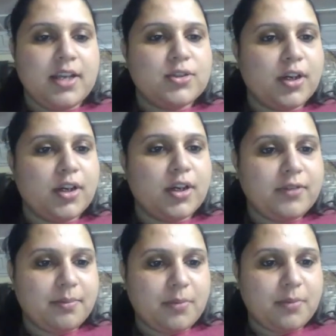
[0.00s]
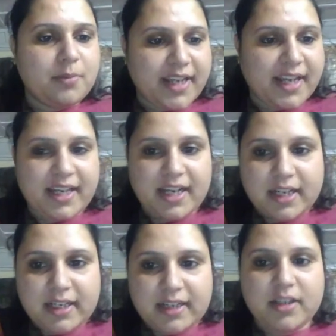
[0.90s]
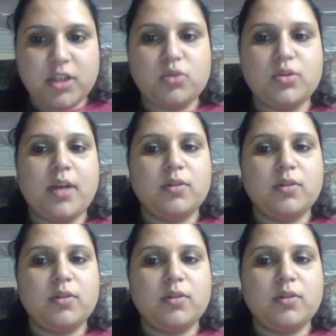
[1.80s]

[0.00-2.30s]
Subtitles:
Sorry for some of the technical issues.